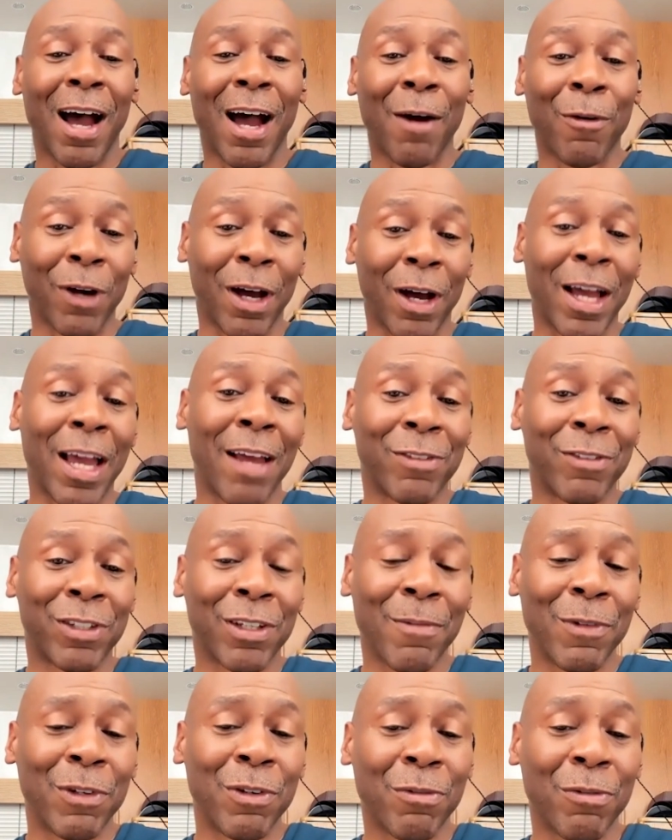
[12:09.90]
yeah. I, I have
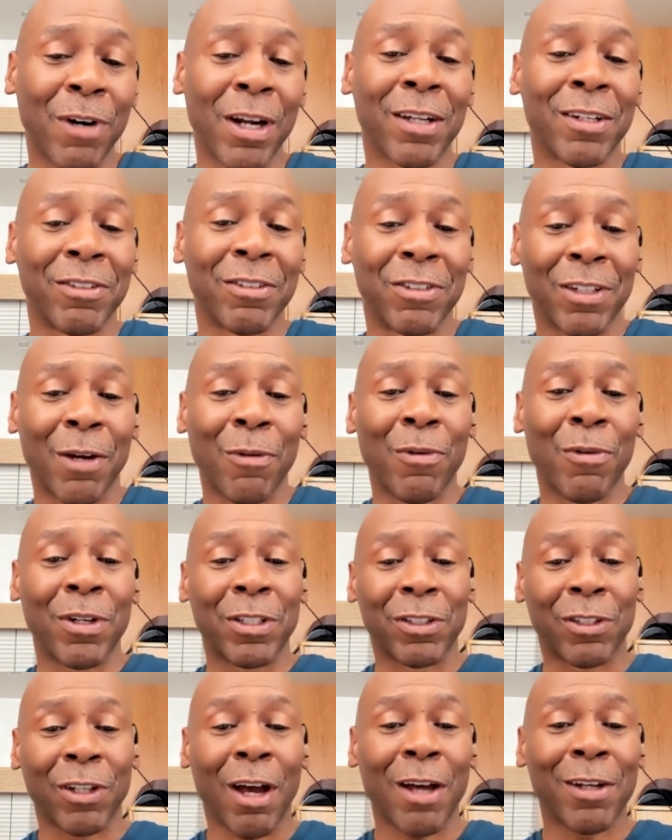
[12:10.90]
some of your records, and I
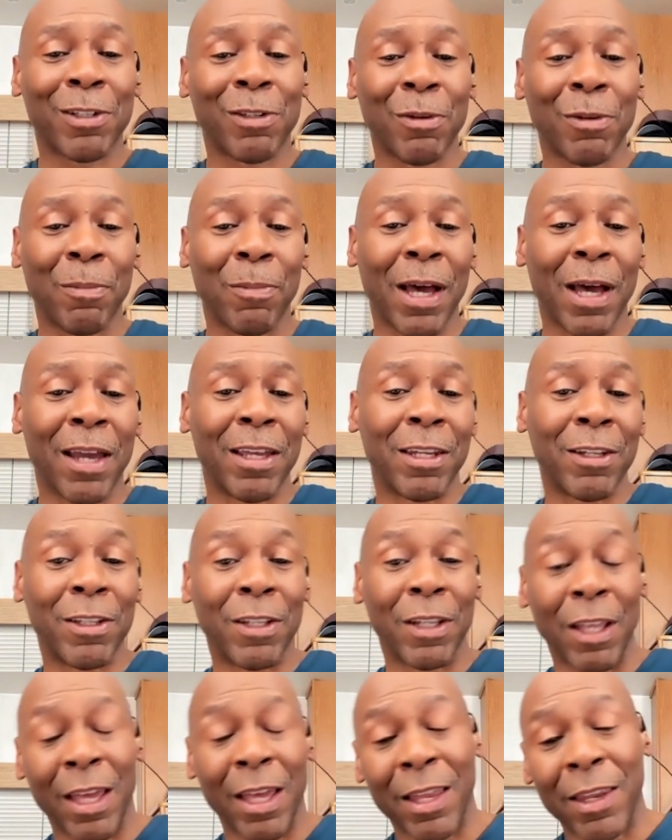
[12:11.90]
wanted to talk to you about it." And
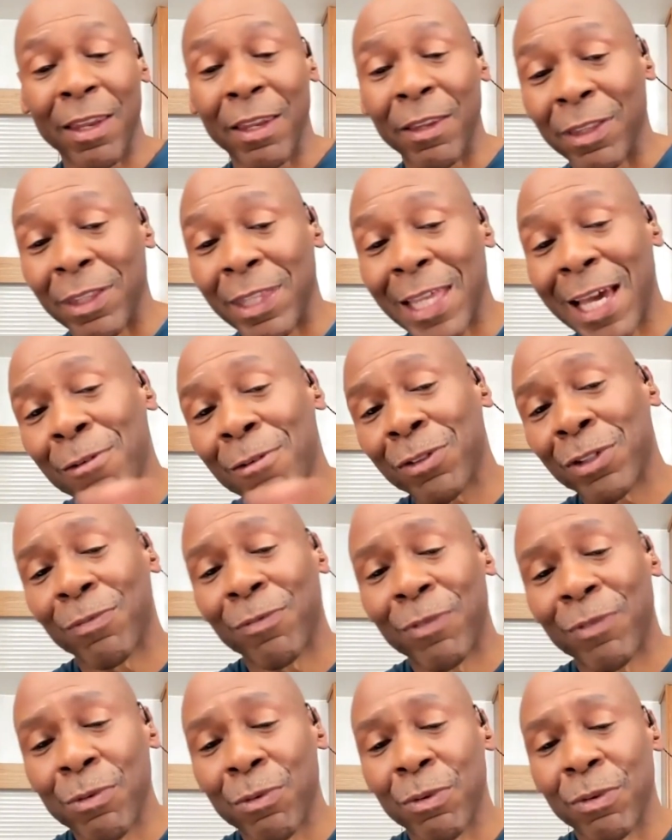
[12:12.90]
it, and that was a
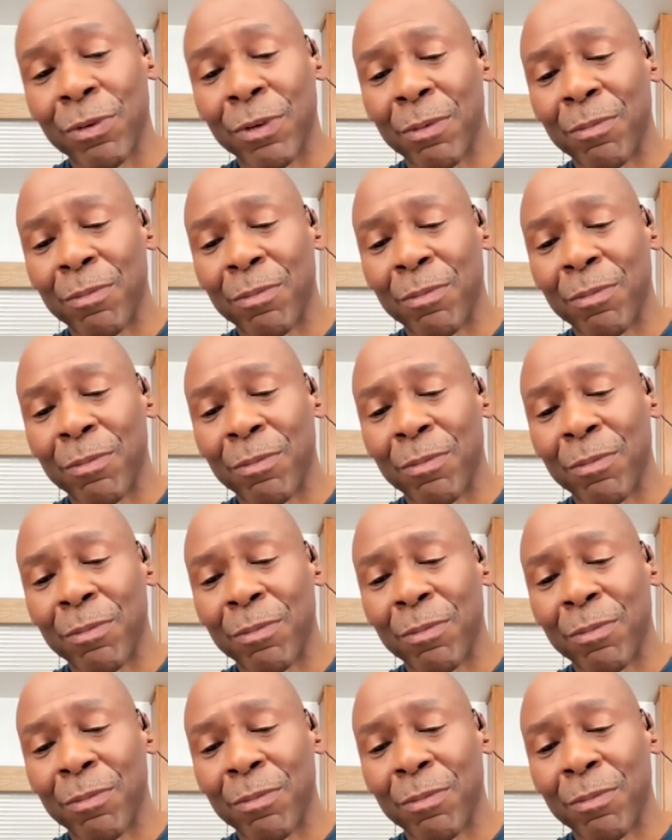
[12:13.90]
few